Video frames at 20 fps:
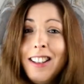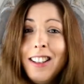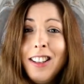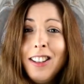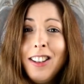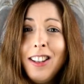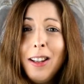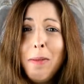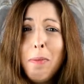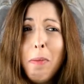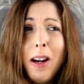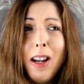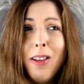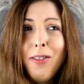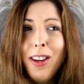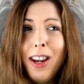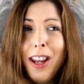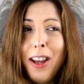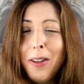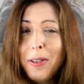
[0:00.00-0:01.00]
money
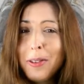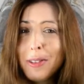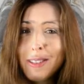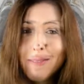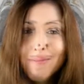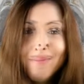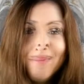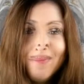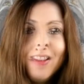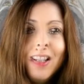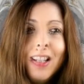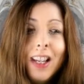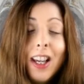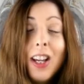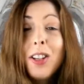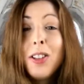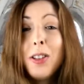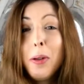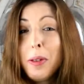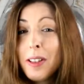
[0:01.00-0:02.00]
videos.
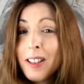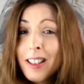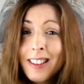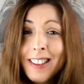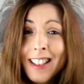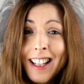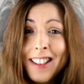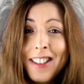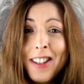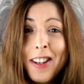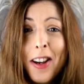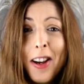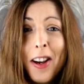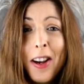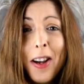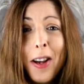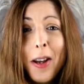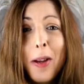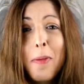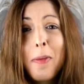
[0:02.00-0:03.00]
So until next
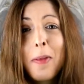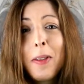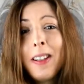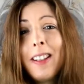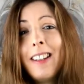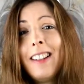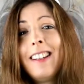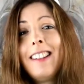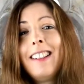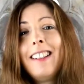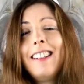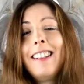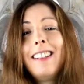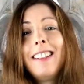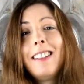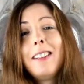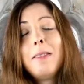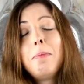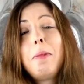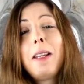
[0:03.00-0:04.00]
time,
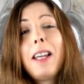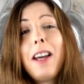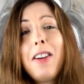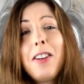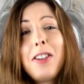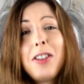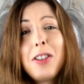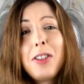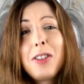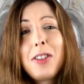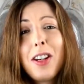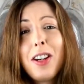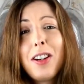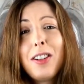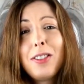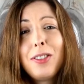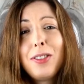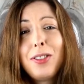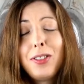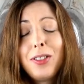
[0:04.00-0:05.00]
be kind to
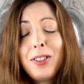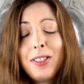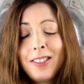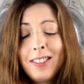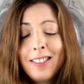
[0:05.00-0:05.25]
yourself